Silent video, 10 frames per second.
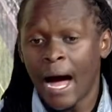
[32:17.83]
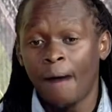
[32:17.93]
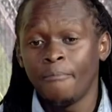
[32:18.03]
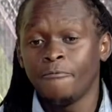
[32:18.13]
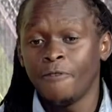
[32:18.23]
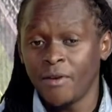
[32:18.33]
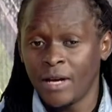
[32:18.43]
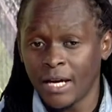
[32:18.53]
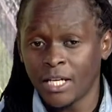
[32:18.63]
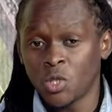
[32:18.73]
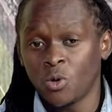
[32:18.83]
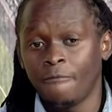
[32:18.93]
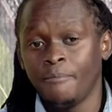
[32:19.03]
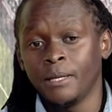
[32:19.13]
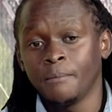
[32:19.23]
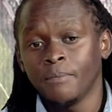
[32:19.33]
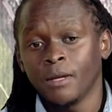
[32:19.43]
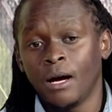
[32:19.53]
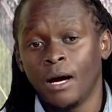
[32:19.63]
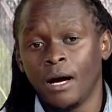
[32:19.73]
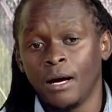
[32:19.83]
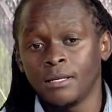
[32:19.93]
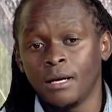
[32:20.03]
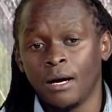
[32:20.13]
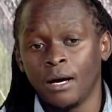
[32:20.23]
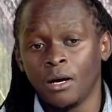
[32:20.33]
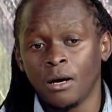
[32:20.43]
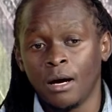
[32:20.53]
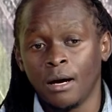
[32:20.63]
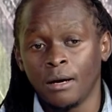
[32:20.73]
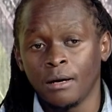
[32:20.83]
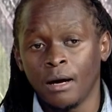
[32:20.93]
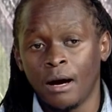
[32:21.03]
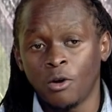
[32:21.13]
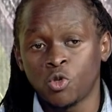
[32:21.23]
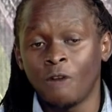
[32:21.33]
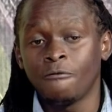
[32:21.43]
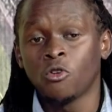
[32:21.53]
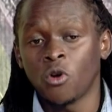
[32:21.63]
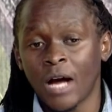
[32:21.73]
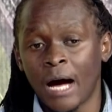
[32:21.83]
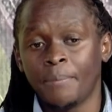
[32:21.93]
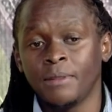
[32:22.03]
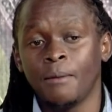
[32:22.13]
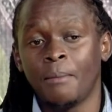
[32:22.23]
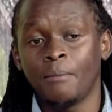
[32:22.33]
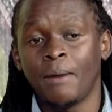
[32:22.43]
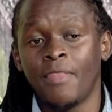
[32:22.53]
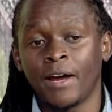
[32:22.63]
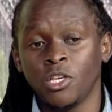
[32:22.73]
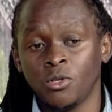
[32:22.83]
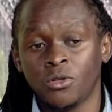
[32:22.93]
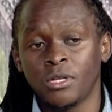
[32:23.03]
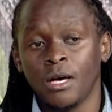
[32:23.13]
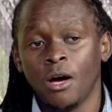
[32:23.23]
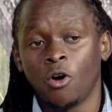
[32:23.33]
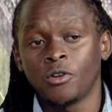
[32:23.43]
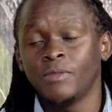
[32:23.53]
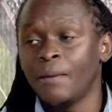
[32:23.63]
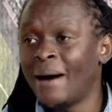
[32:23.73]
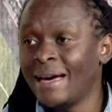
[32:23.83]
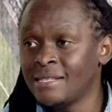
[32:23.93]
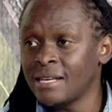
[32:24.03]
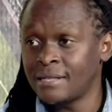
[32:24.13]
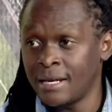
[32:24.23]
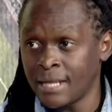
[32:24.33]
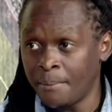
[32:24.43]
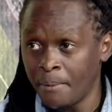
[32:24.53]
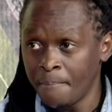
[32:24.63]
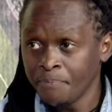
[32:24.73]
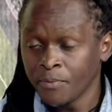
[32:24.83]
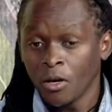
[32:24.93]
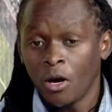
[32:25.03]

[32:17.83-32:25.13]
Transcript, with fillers: I'm very lucky to have been uh, uh, uh, to have grown up in the Ma Mathare Youth or uh-huh. the Maisa setup. Yes.